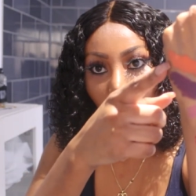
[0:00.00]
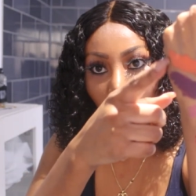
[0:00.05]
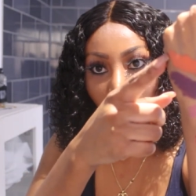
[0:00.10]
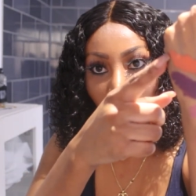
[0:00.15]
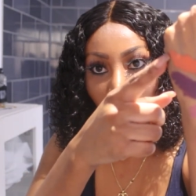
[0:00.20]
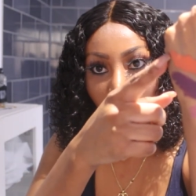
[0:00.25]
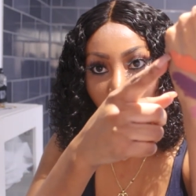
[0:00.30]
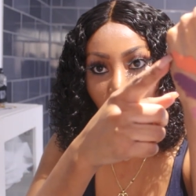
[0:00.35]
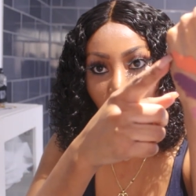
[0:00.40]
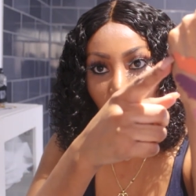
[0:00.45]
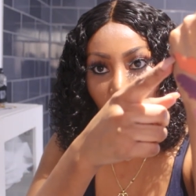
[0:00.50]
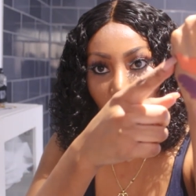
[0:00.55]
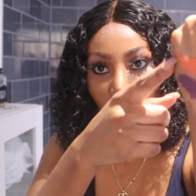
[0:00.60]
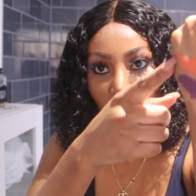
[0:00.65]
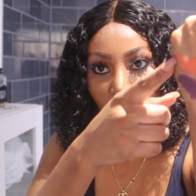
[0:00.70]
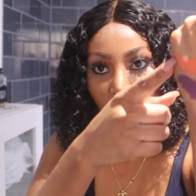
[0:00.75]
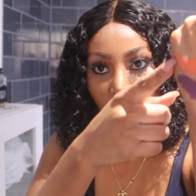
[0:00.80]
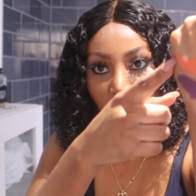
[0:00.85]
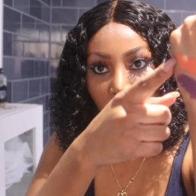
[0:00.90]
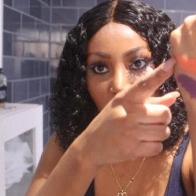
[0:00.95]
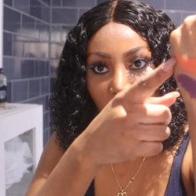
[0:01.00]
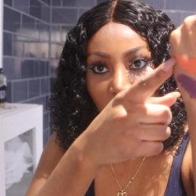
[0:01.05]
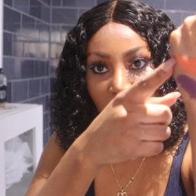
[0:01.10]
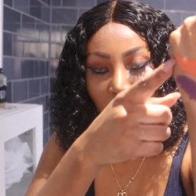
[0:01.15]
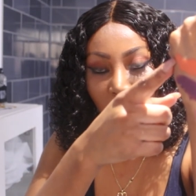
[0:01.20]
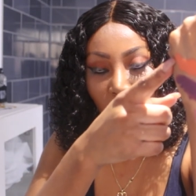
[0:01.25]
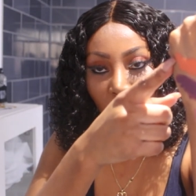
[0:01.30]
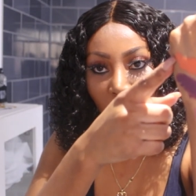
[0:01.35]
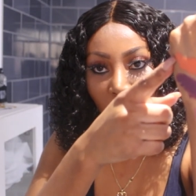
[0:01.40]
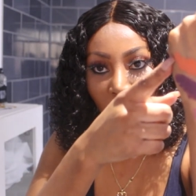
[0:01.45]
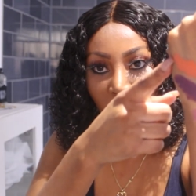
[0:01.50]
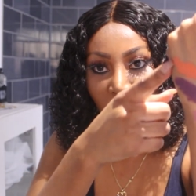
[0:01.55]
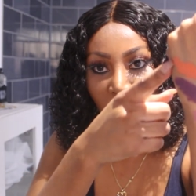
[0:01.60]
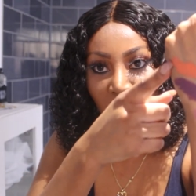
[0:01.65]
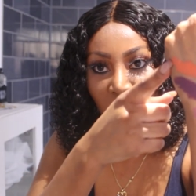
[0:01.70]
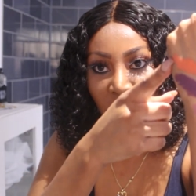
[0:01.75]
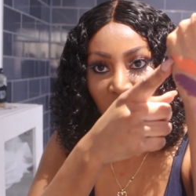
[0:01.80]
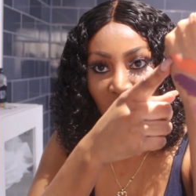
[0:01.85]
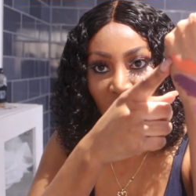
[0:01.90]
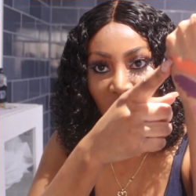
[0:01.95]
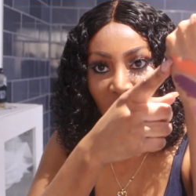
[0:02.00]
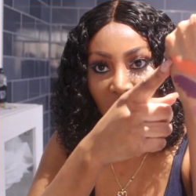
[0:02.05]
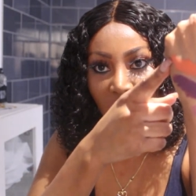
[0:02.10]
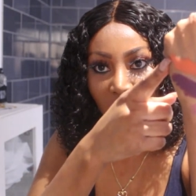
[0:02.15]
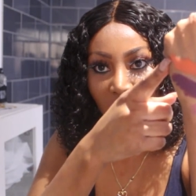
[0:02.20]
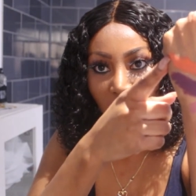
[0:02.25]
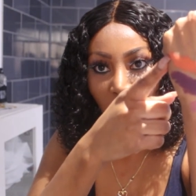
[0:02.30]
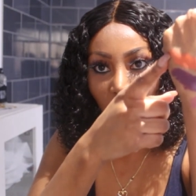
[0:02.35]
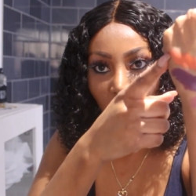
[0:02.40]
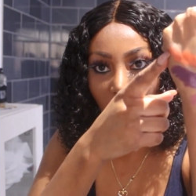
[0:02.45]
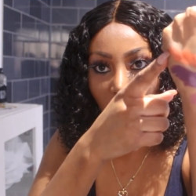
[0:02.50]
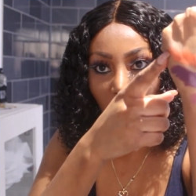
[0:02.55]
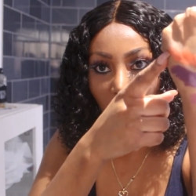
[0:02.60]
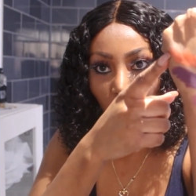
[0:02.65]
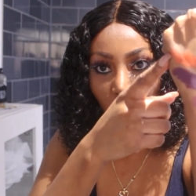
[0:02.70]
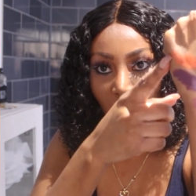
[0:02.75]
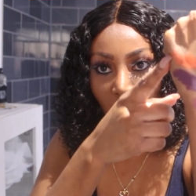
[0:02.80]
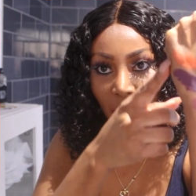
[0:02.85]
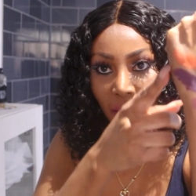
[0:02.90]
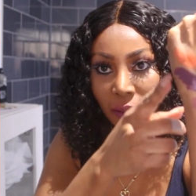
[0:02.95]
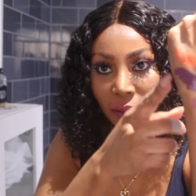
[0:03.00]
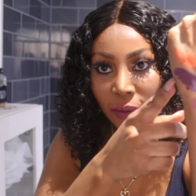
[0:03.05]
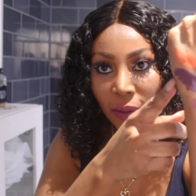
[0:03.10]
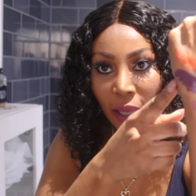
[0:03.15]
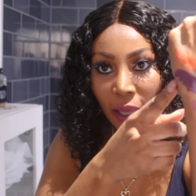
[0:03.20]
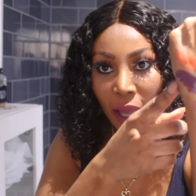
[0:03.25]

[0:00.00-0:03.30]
monroe the orangey looking one